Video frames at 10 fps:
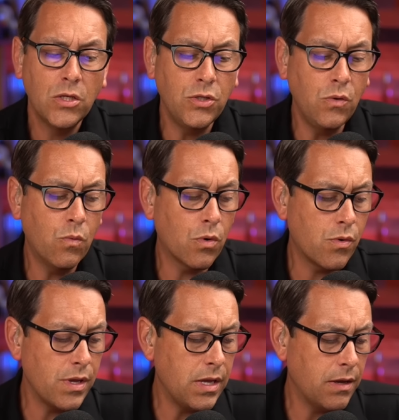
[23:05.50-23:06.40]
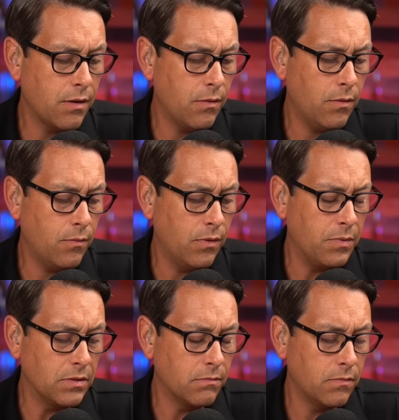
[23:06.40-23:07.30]
Do you worry, we've
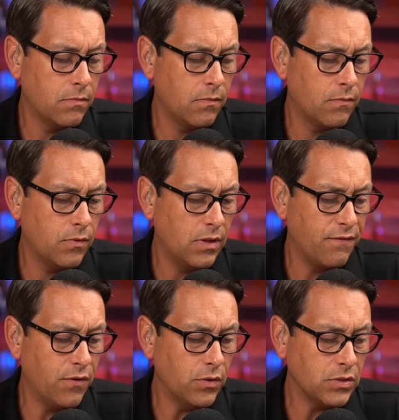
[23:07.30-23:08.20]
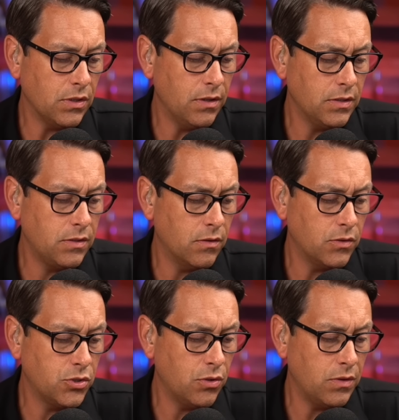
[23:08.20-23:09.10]
been really focused on this here on
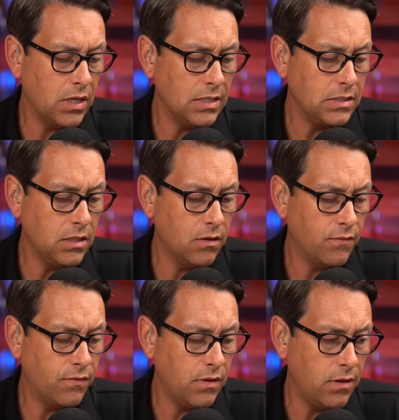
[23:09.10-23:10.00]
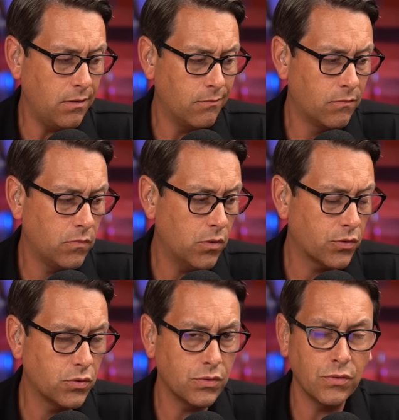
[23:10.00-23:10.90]
the show, the idea of your
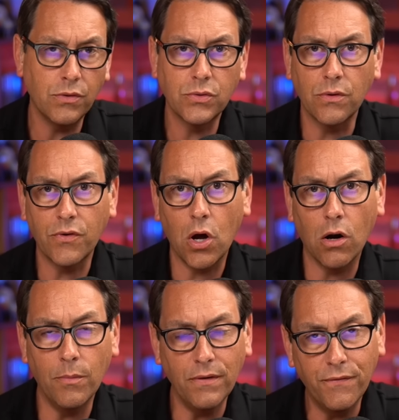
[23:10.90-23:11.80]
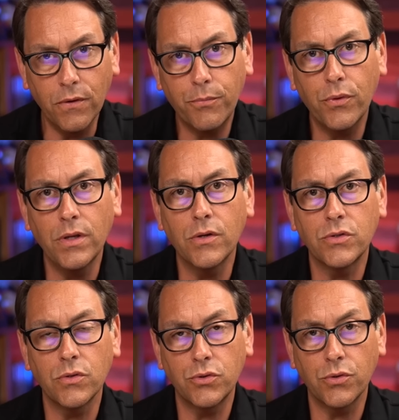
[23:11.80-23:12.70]
sort of carbon footprint, your
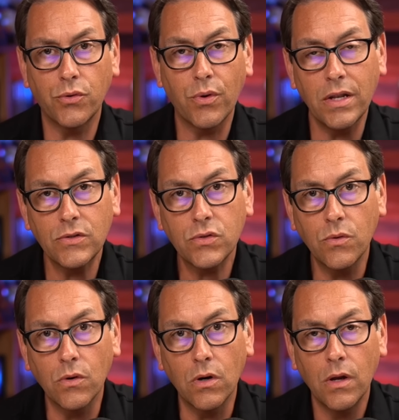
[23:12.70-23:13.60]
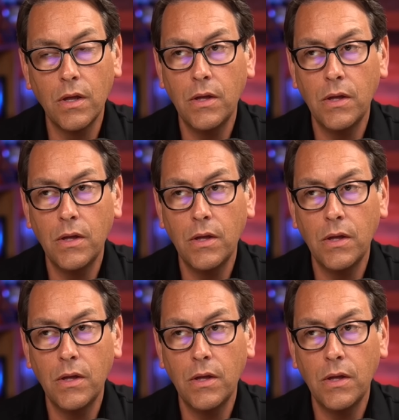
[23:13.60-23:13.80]
social credit score,